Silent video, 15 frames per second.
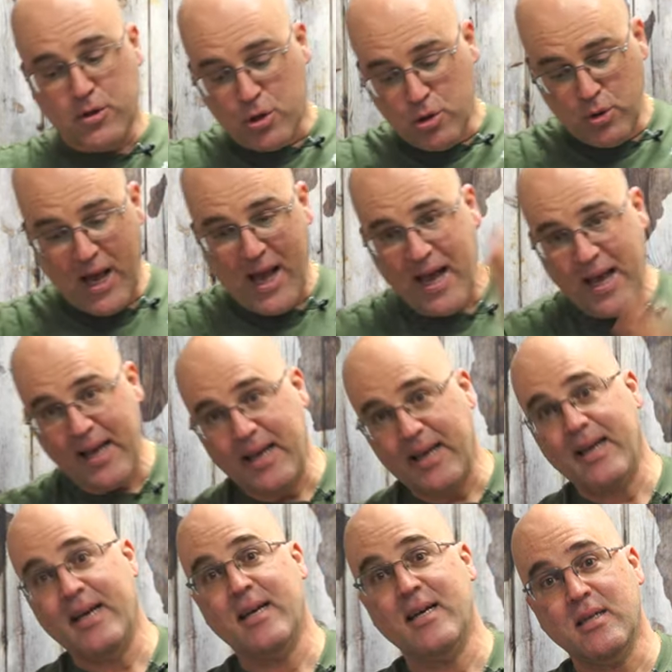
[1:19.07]
But
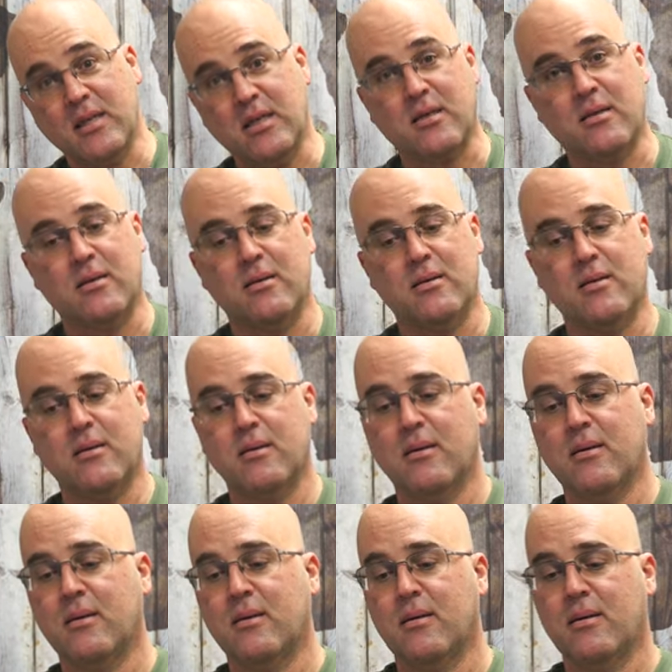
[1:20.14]
today is
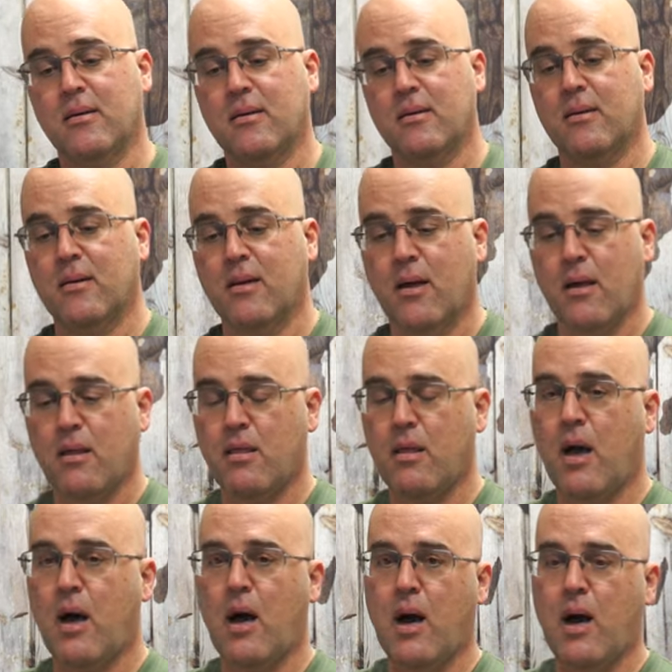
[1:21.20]

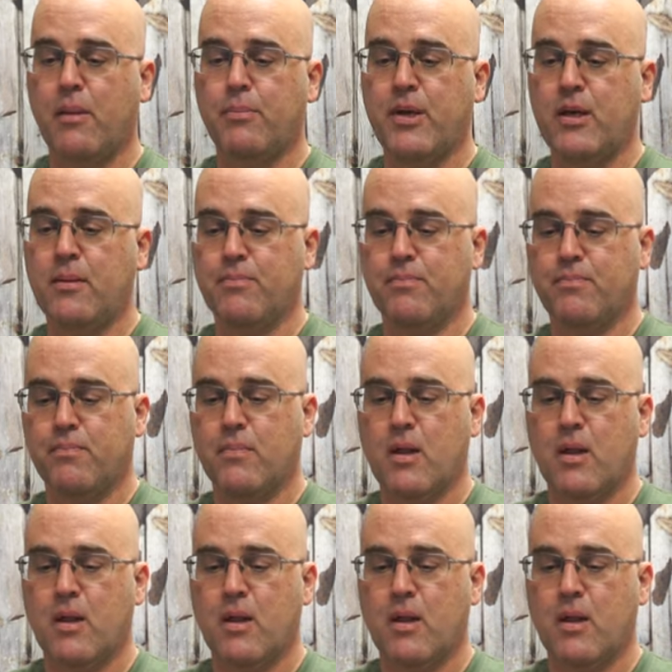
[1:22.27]
the hobby.